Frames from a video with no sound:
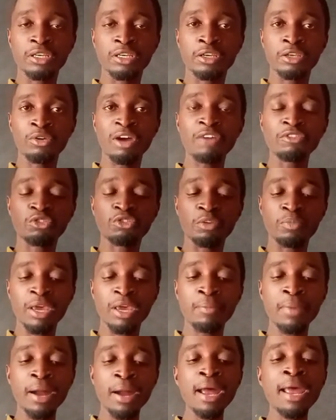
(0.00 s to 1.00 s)
You have to
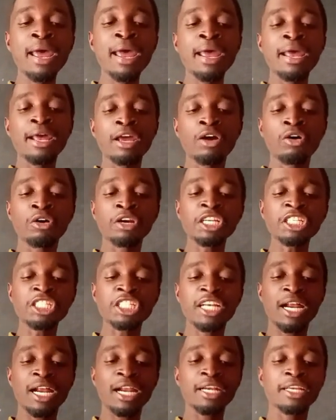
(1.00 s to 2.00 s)
remember,
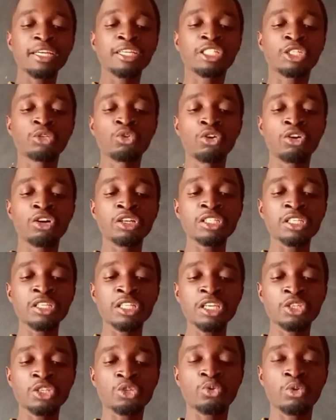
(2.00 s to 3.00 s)
original it was
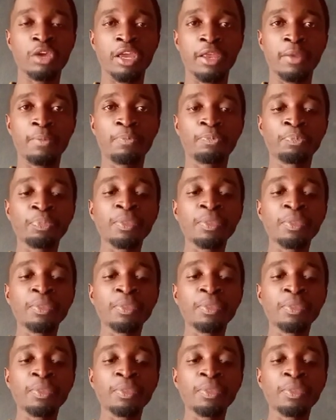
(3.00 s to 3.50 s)
this way.